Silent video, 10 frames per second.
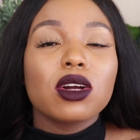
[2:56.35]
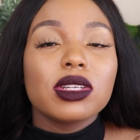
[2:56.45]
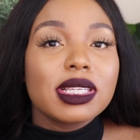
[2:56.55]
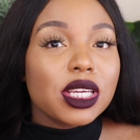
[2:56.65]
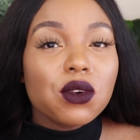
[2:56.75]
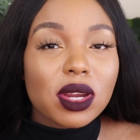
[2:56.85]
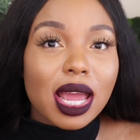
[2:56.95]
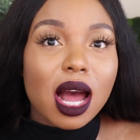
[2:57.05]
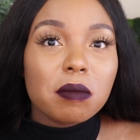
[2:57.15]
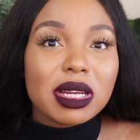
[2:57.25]
considering
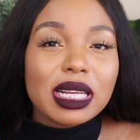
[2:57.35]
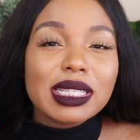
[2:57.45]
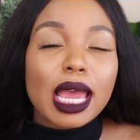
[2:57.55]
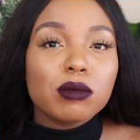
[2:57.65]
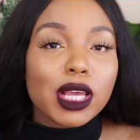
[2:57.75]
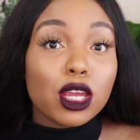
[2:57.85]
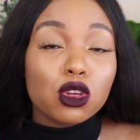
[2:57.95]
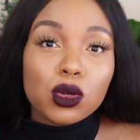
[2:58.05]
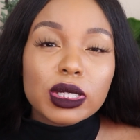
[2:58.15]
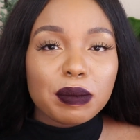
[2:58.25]
how many times I
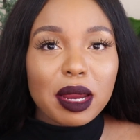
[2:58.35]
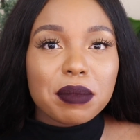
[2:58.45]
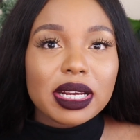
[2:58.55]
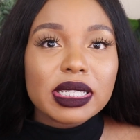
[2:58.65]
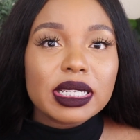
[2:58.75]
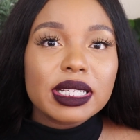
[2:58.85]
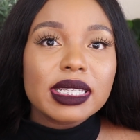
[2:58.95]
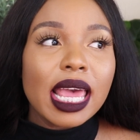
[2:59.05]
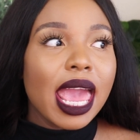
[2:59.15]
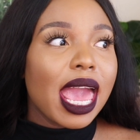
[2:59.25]
use my
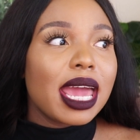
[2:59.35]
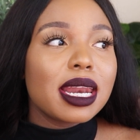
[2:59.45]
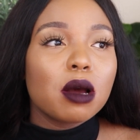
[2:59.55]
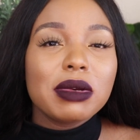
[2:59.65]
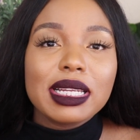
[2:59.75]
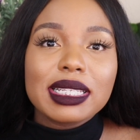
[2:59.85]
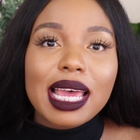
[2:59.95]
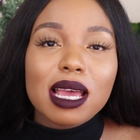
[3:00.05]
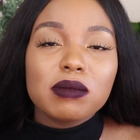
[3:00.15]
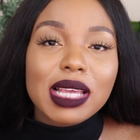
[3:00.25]
brushes and how many
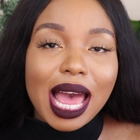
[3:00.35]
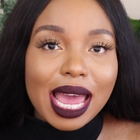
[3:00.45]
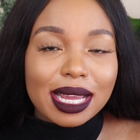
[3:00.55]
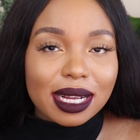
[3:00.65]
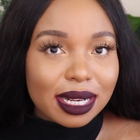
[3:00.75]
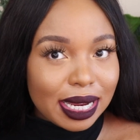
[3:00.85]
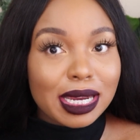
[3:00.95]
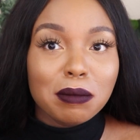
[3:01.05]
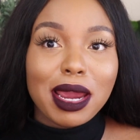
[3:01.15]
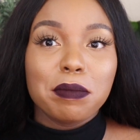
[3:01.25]
times I
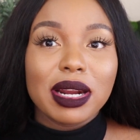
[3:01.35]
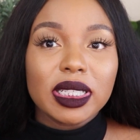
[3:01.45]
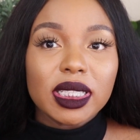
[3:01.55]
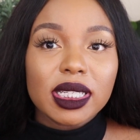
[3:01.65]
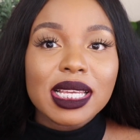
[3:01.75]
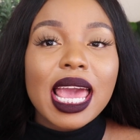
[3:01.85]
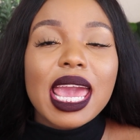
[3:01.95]
clean my brushes,